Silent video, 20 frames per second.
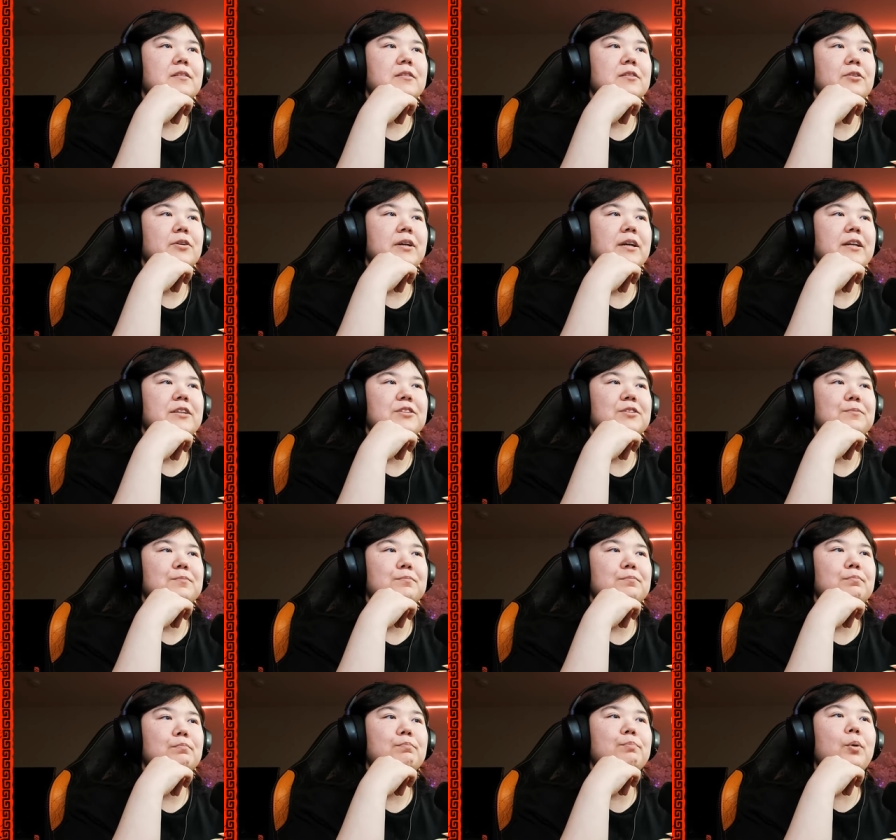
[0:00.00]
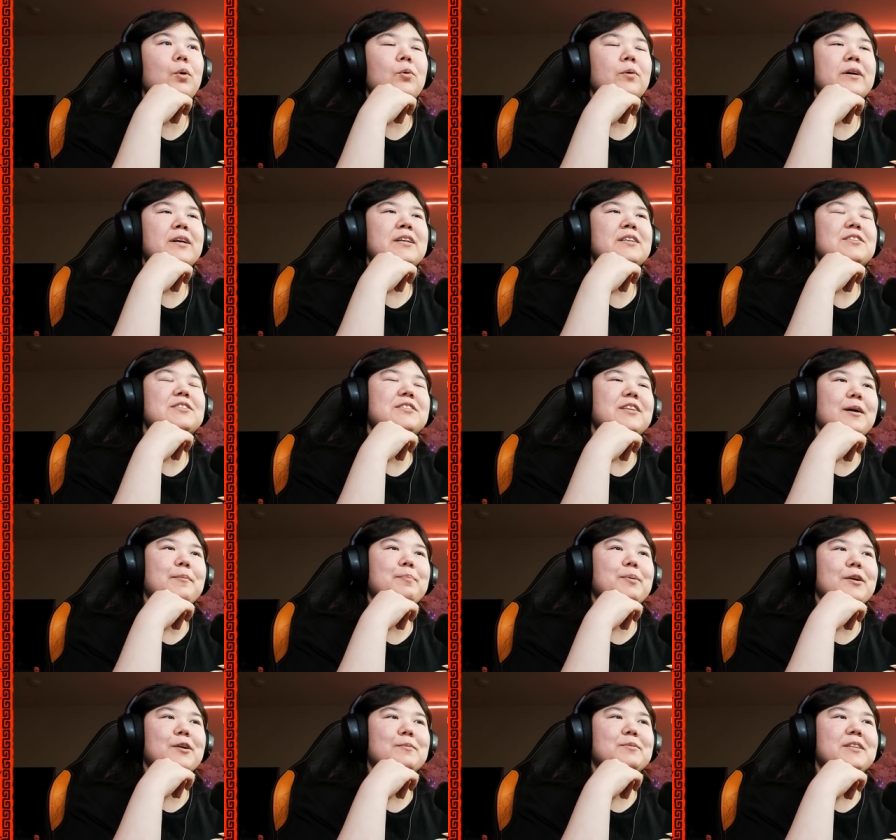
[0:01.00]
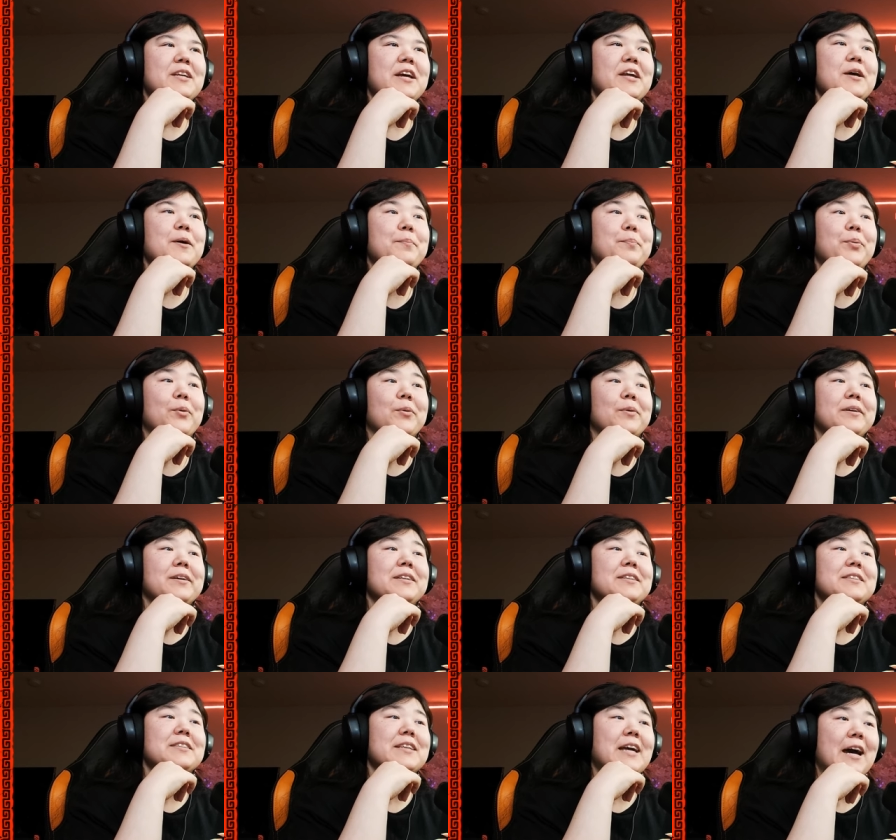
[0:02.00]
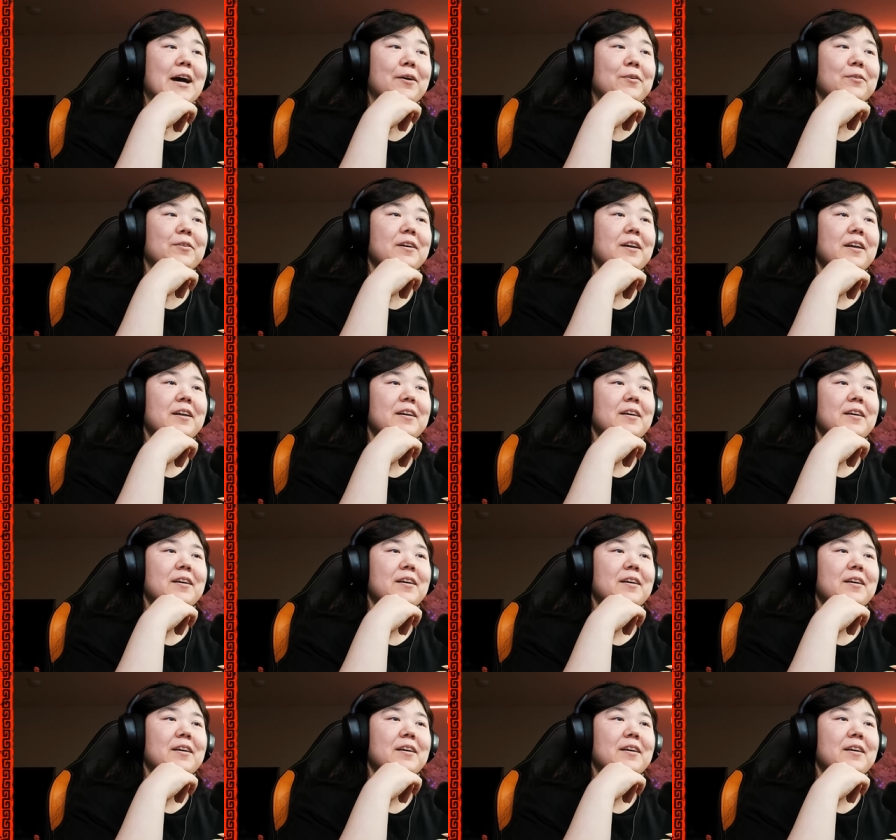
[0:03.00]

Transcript: Location, boring suburbs in a boring town.